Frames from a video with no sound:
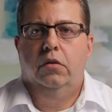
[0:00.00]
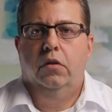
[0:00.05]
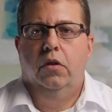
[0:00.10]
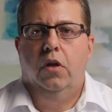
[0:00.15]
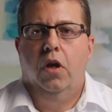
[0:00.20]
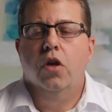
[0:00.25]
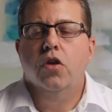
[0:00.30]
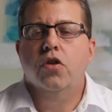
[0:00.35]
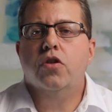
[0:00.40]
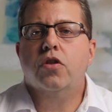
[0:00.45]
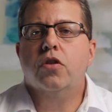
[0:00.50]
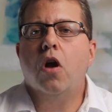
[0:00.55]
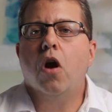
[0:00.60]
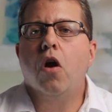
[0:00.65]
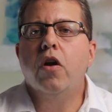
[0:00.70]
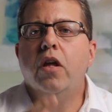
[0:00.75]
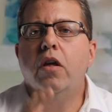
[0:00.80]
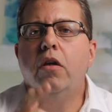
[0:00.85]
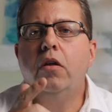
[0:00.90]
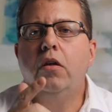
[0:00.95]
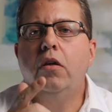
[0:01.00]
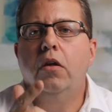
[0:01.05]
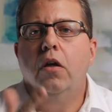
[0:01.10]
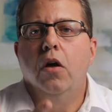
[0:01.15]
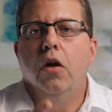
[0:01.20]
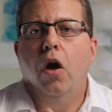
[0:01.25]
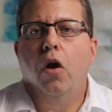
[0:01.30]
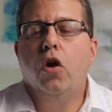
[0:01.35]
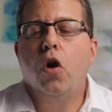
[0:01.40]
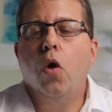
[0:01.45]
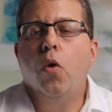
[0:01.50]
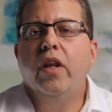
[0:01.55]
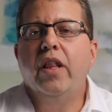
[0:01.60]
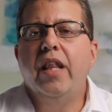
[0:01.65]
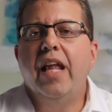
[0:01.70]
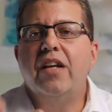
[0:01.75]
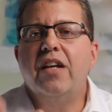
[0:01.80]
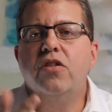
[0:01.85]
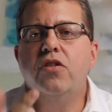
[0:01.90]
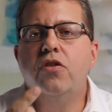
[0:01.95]
starting or going
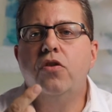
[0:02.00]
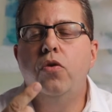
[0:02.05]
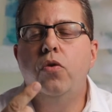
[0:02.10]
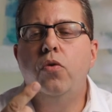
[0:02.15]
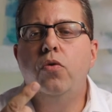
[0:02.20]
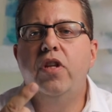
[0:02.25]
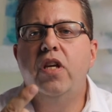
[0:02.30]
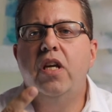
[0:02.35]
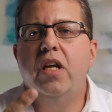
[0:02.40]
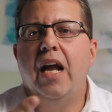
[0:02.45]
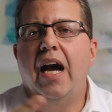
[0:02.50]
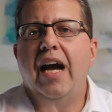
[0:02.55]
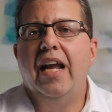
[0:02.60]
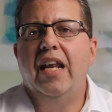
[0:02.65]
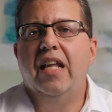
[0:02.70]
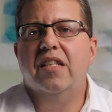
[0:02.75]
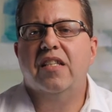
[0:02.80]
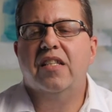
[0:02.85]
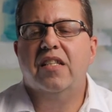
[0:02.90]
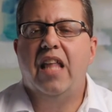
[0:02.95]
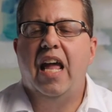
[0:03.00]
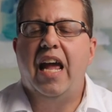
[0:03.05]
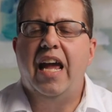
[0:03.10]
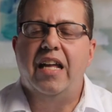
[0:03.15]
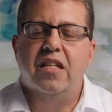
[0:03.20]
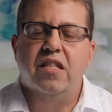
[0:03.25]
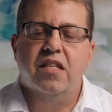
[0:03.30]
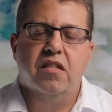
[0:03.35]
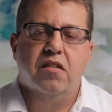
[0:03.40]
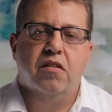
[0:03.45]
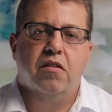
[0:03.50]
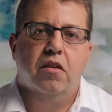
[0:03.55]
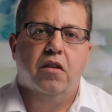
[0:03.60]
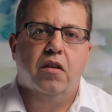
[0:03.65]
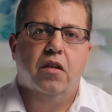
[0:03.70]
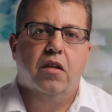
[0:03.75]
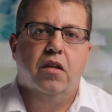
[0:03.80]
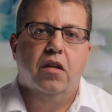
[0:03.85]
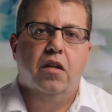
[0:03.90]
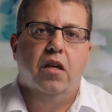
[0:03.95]
next to the United States.
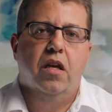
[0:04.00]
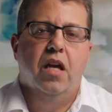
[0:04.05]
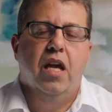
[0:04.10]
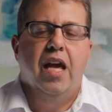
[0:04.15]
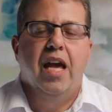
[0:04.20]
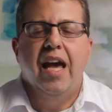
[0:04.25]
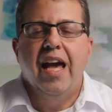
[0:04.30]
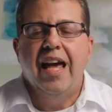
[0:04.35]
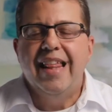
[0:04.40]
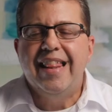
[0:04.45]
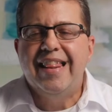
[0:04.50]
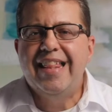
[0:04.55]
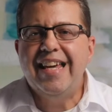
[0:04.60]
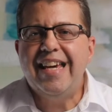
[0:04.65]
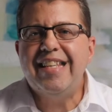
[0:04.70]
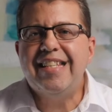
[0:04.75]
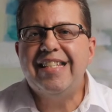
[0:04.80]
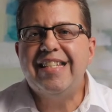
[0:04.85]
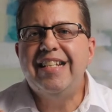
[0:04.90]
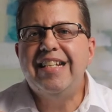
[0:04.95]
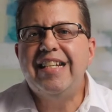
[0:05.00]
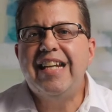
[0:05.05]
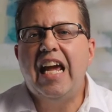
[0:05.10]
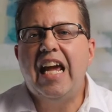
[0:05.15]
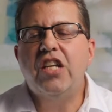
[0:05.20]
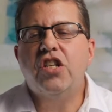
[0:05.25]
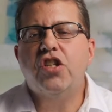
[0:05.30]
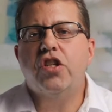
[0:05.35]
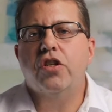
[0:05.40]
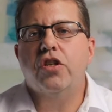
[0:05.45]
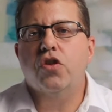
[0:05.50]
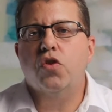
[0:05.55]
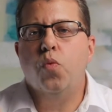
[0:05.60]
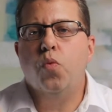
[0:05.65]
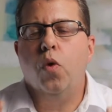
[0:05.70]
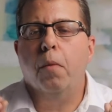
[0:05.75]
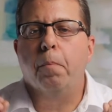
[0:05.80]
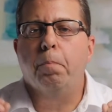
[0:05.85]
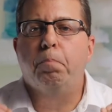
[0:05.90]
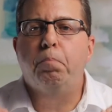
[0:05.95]
These nations
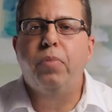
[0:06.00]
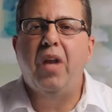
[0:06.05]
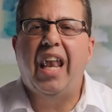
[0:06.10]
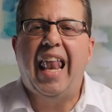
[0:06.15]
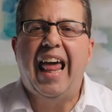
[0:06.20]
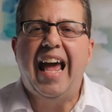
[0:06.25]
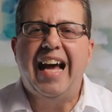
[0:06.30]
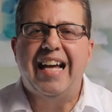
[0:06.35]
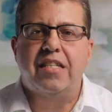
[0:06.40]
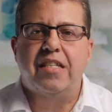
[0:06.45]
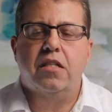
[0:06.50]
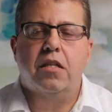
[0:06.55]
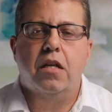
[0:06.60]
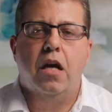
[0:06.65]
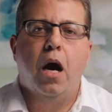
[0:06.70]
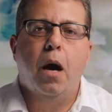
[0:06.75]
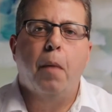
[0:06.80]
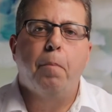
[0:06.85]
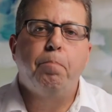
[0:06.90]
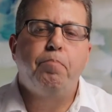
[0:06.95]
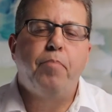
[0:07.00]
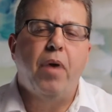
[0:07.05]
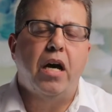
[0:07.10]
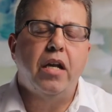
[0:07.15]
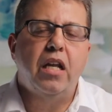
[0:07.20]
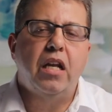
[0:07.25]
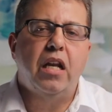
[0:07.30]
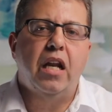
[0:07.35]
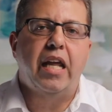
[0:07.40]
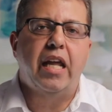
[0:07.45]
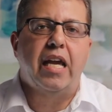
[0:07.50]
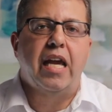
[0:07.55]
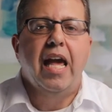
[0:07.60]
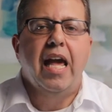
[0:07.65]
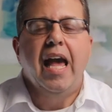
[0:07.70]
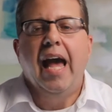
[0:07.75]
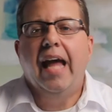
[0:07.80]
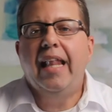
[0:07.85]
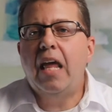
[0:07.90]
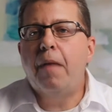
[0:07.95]
were blessed abundantly,
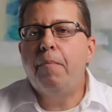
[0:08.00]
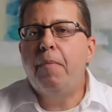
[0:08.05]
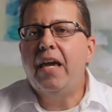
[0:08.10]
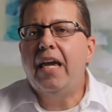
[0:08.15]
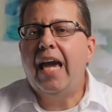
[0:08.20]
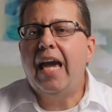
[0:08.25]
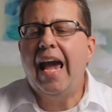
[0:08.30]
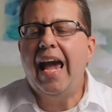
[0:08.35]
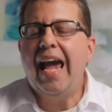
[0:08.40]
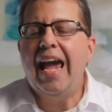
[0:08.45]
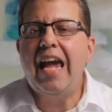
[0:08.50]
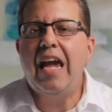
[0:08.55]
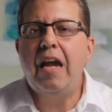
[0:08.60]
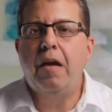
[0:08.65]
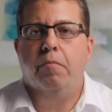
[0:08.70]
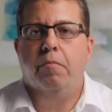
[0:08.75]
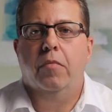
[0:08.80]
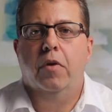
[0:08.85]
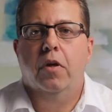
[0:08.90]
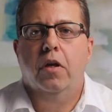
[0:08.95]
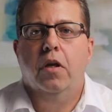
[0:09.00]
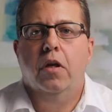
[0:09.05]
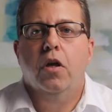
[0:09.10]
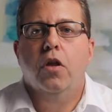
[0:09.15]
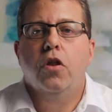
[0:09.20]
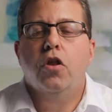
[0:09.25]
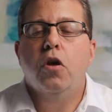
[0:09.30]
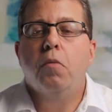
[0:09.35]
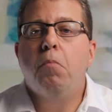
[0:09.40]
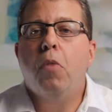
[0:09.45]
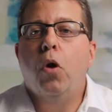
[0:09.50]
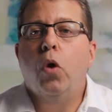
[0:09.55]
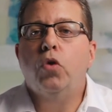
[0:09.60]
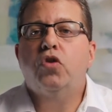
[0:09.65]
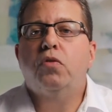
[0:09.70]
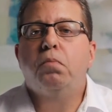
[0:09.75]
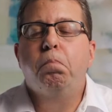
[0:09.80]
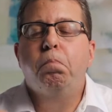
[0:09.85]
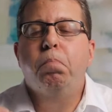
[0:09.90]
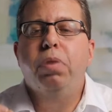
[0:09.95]
and they became the most
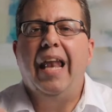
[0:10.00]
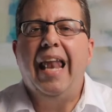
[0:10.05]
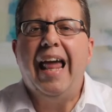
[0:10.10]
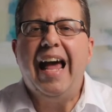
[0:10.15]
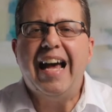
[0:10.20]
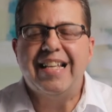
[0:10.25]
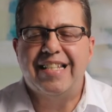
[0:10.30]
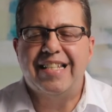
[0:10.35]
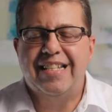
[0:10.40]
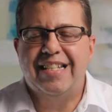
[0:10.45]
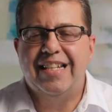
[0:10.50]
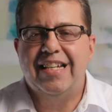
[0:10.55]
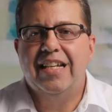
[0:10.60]
blessed